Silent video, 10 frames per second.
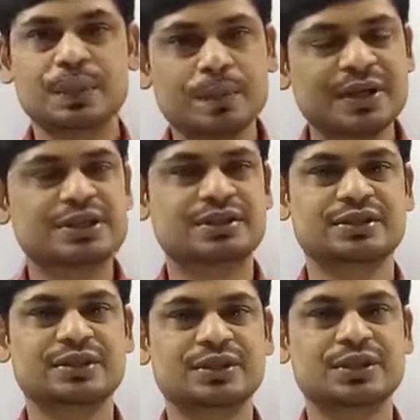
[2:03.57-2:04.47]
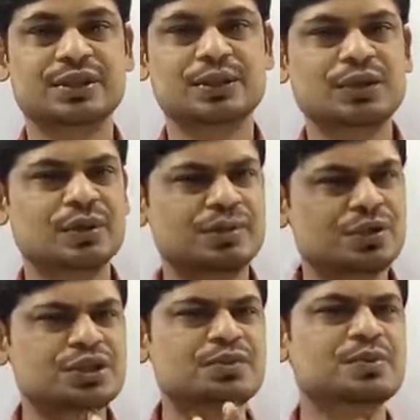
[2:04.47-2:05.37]
But one
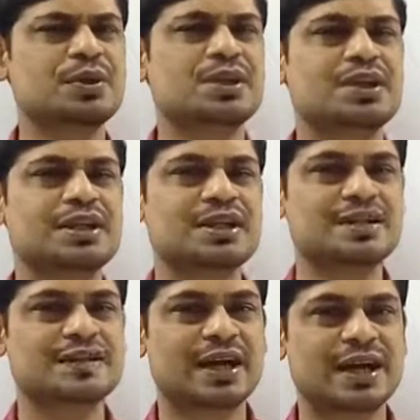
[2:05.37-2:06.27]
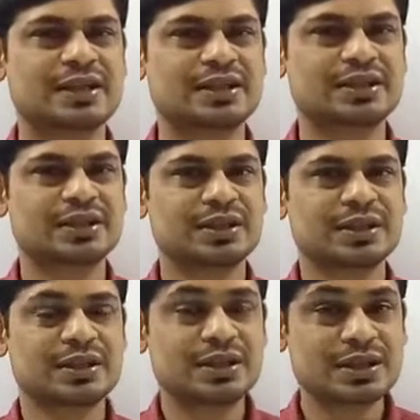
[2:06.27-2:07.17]
most important thing is that
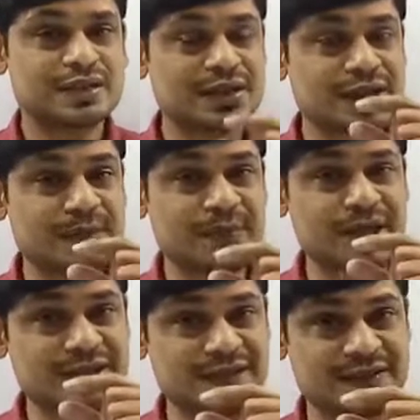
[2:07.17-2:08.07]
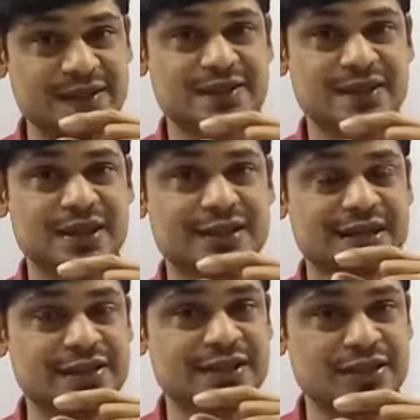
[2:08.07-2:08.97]
this temperature sensor,
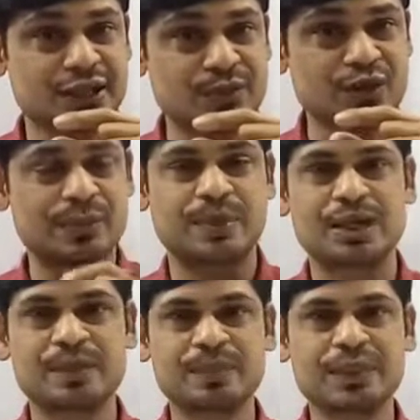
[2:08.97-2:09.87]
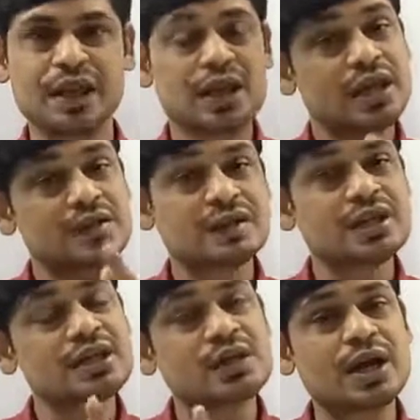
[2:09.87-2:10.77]
that is the thermocouple, is
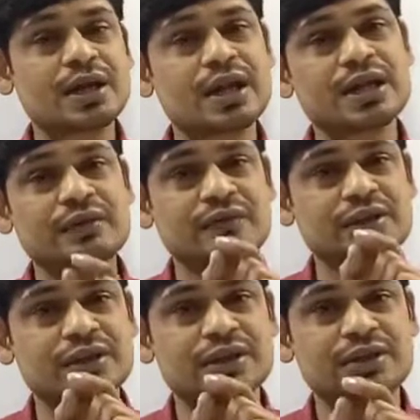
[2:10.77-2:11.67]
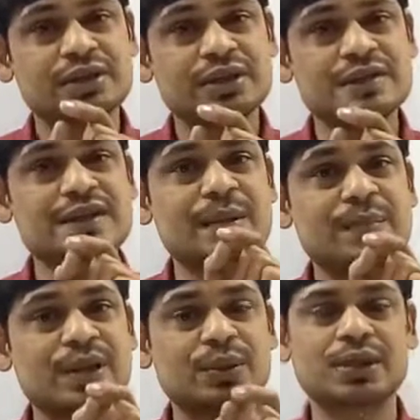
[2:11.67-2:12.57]
in contact with the
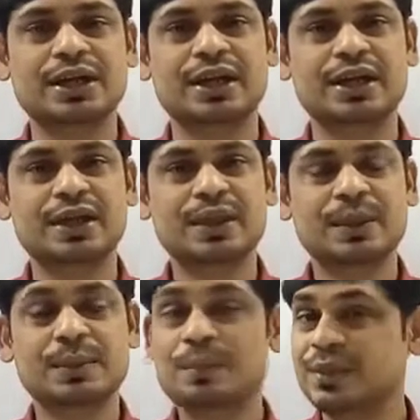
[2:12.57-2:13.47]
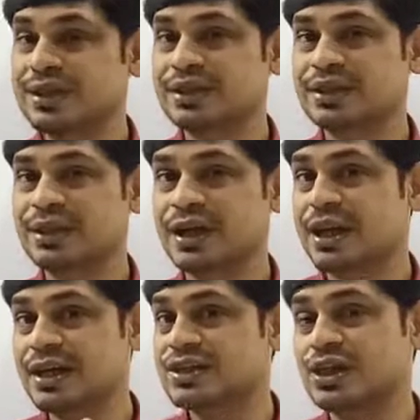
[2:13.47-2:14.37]
sample holder, but
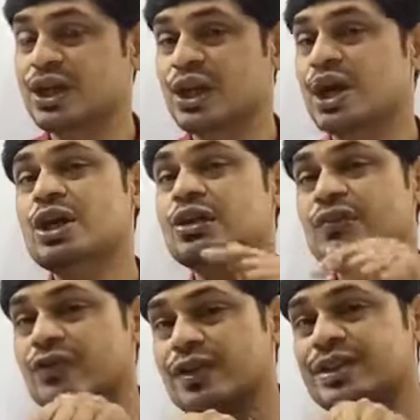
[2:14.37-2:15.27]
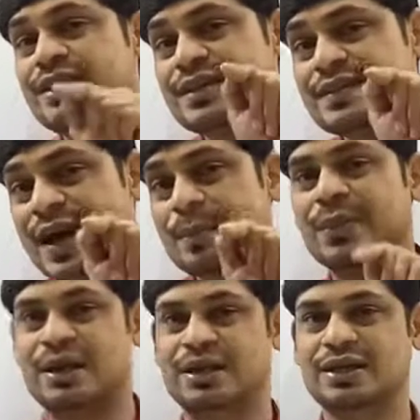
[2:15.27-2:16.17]
it is not with the
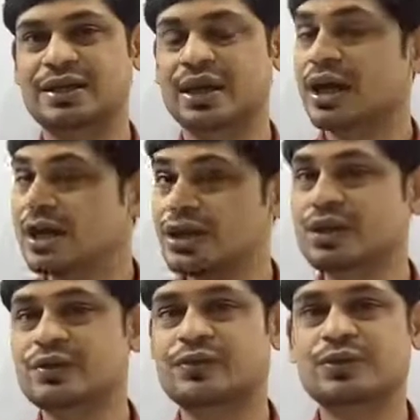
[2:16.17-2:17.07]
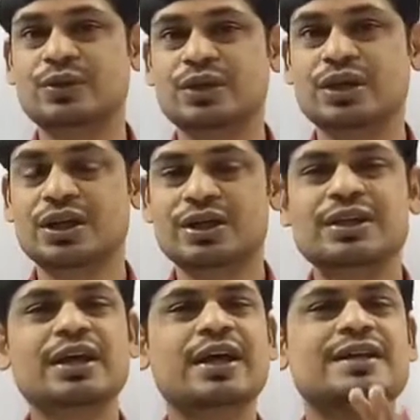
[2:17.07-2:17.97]
sample, and therefore
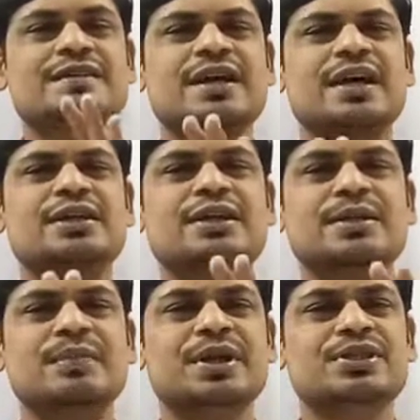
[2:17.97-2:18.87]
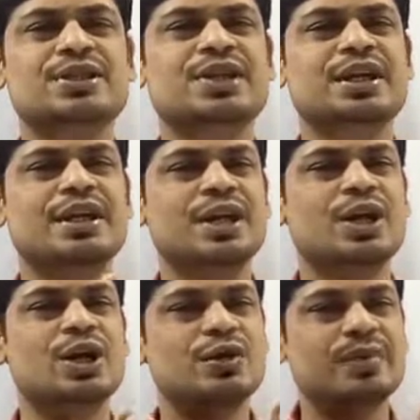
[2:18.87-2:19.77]
the exact temperature
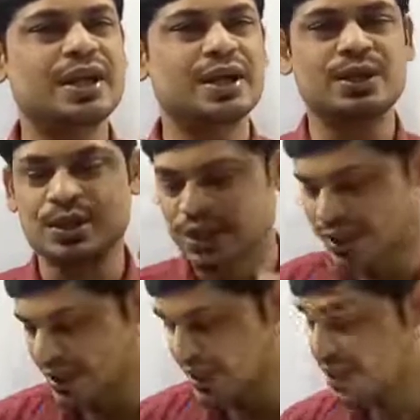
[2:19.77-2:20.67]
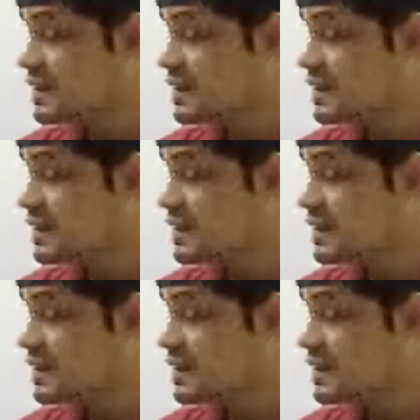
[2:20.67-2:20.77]
cannot be recorded.